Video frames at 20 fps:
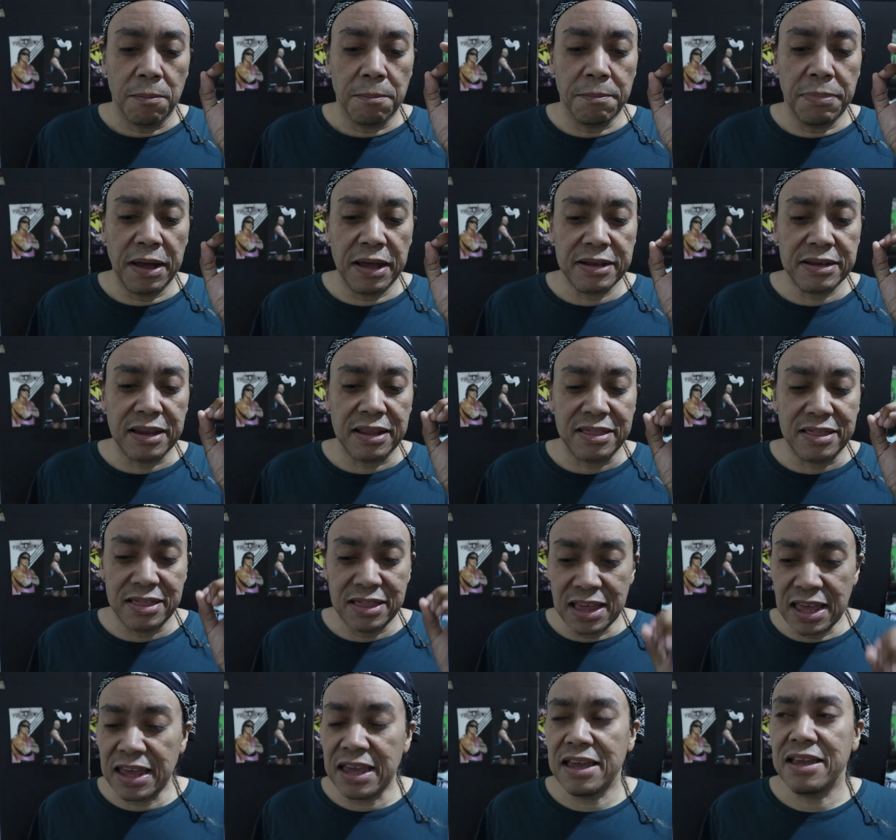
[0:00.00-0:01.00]
But the
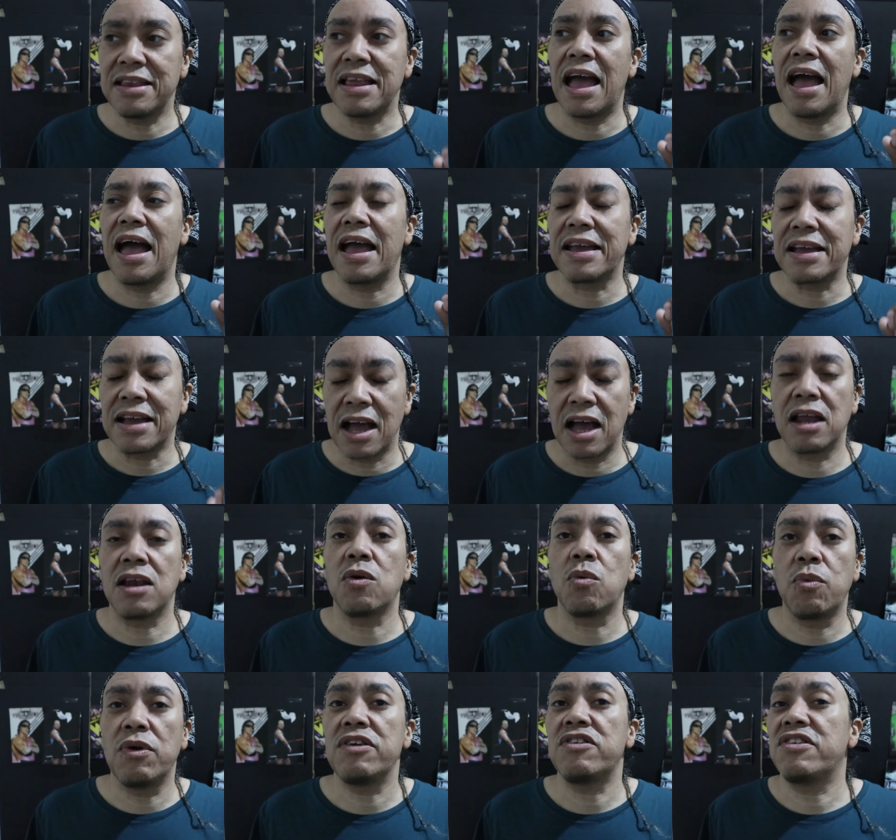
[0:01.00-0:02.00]
thing that I kind
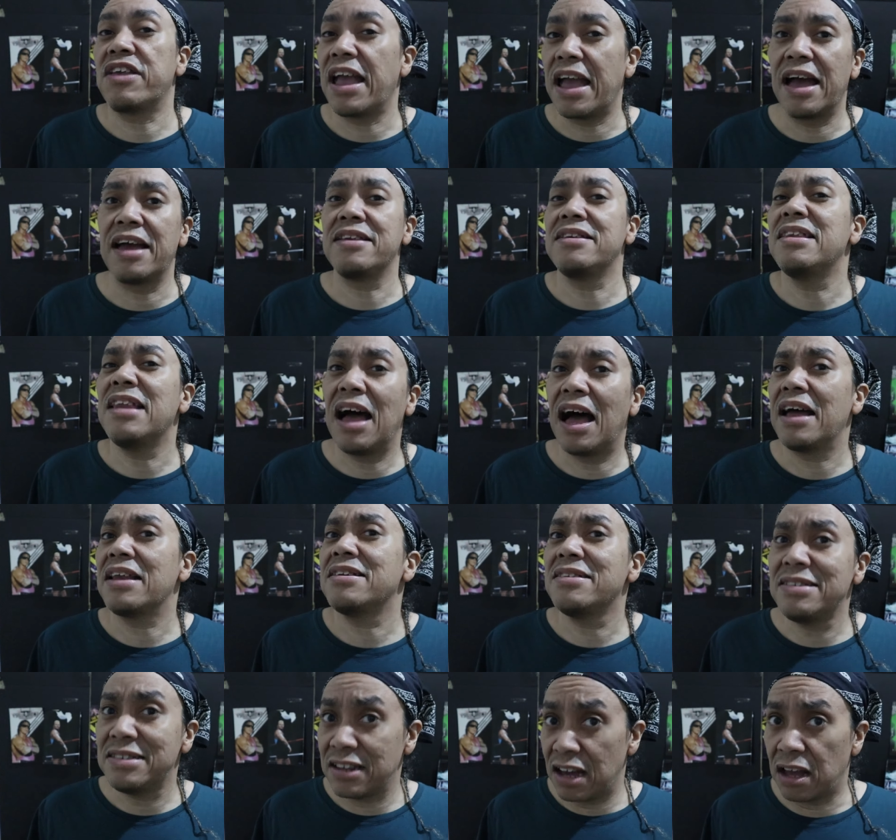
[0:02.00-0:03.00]
of wish they had
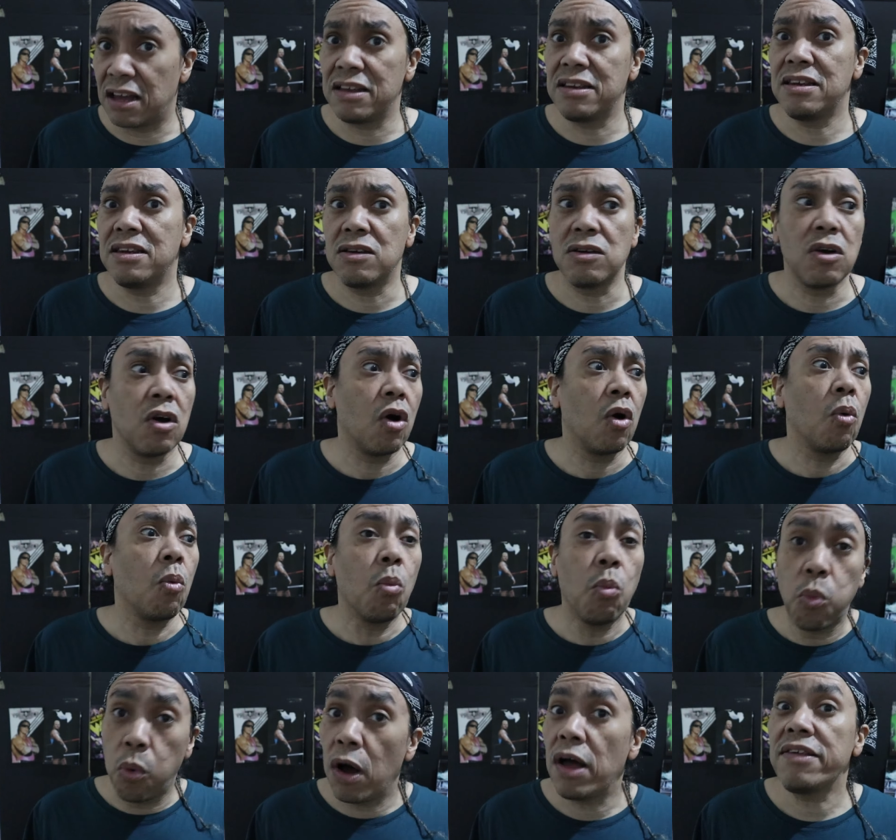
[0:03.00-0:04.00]
not done
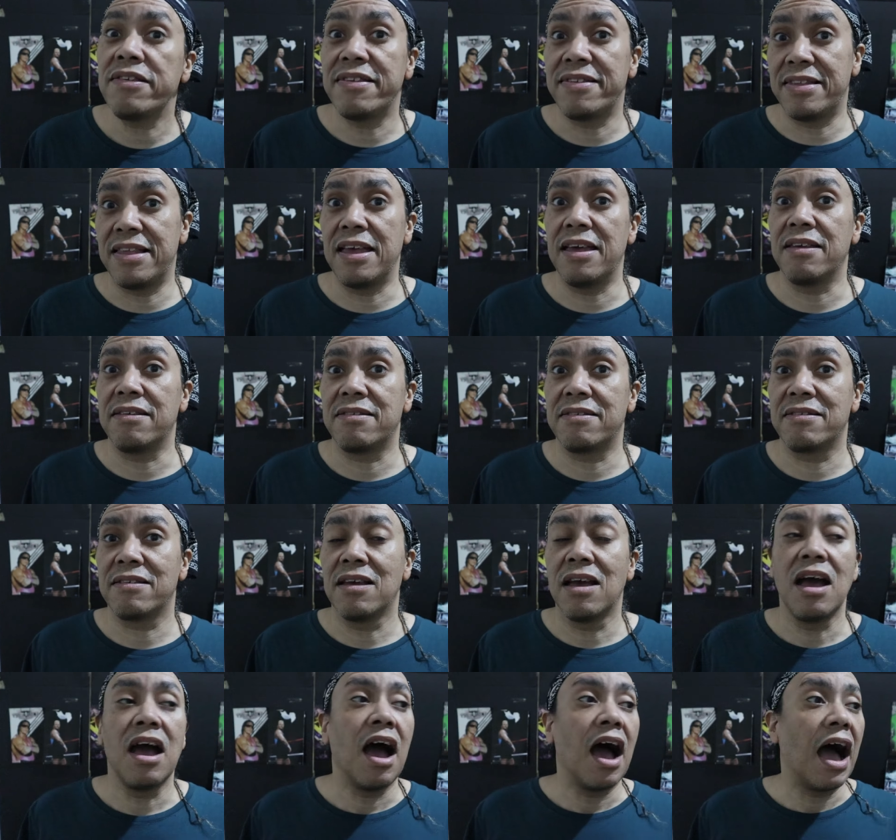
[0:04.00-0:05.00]
was this.
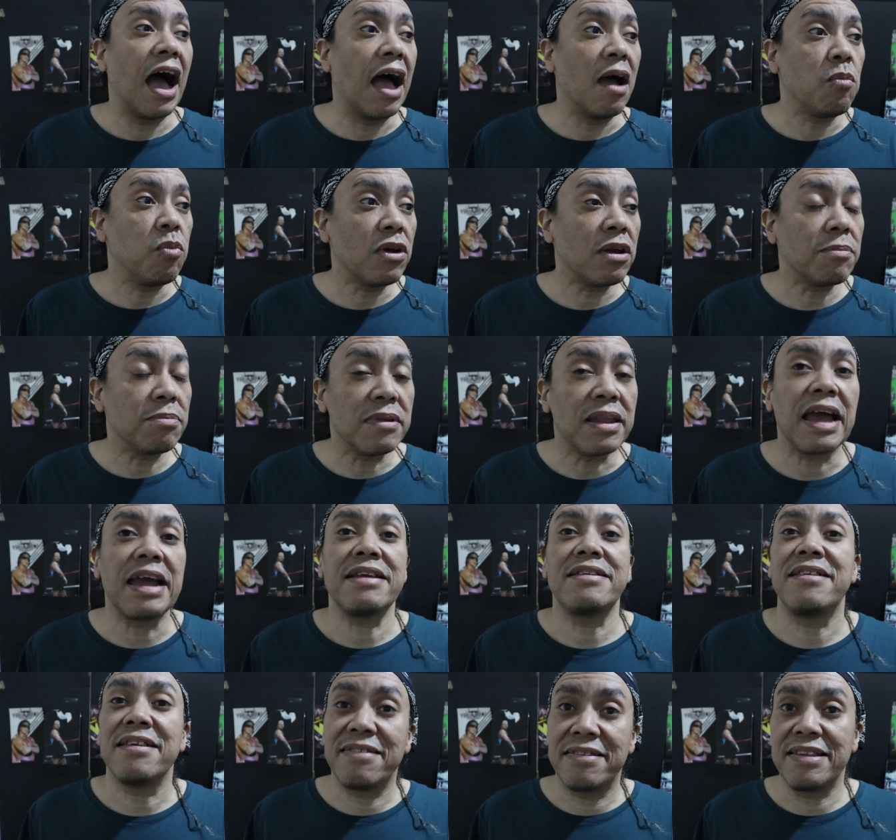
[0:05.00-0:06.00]
I would have
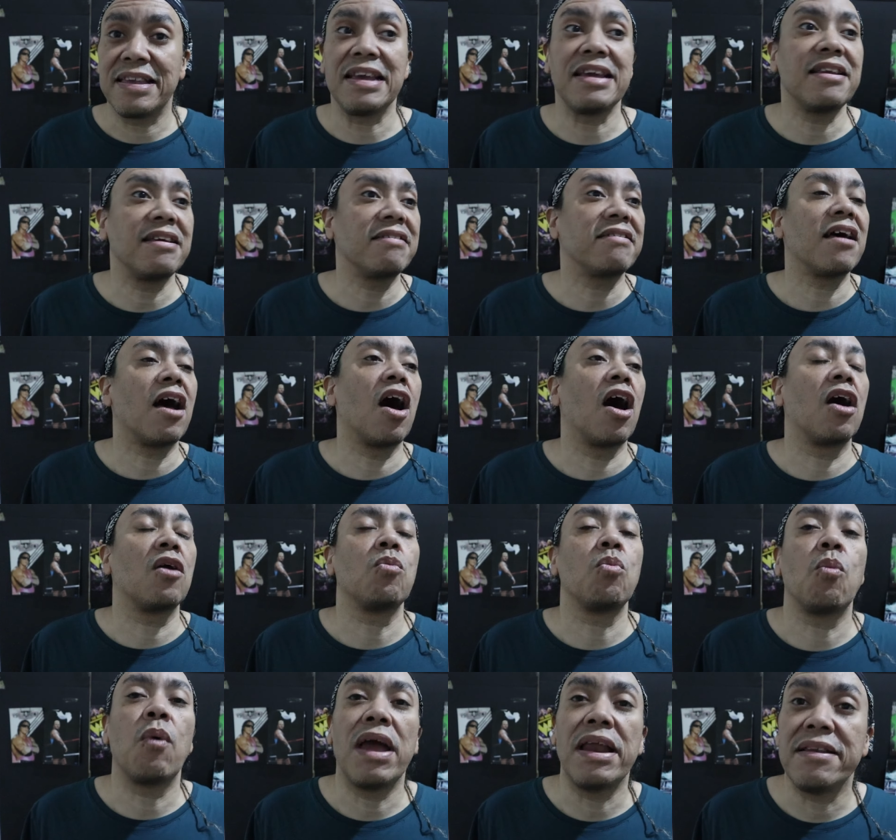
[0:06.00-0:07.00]
liked to see this
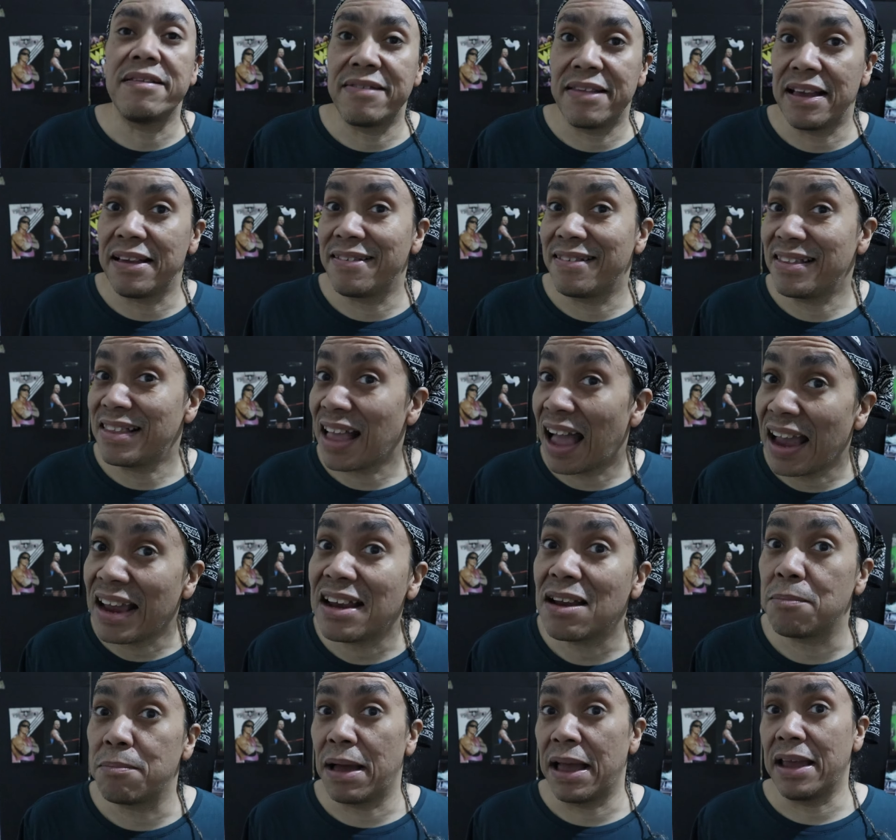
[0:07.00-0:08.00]
on Wednesday's
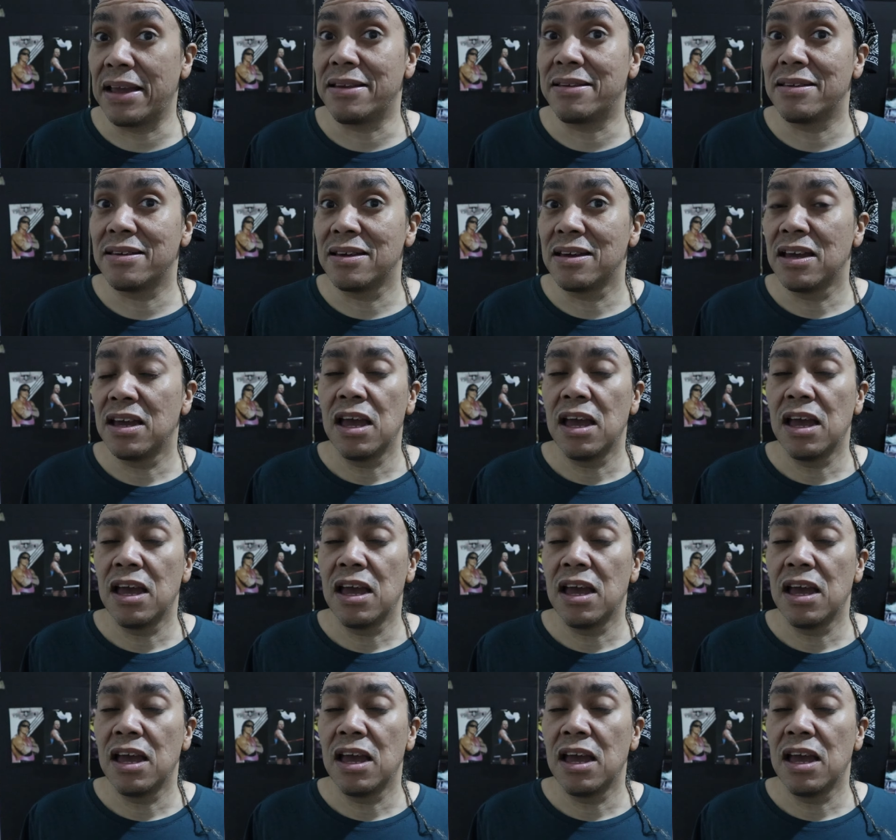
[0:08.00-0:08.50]
Dynamite.